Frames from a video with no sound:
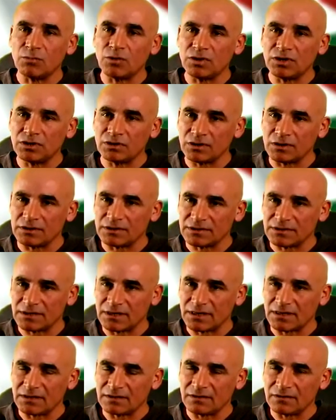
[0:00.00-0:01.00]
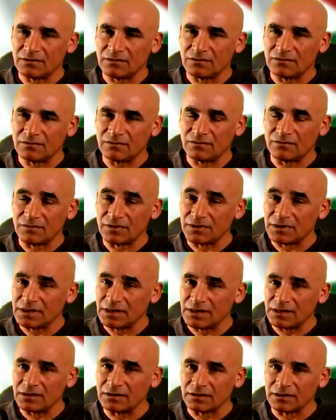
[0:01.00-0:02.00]
It's important to understand
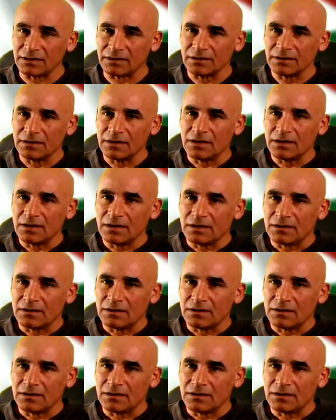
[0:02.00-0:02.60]
very clearly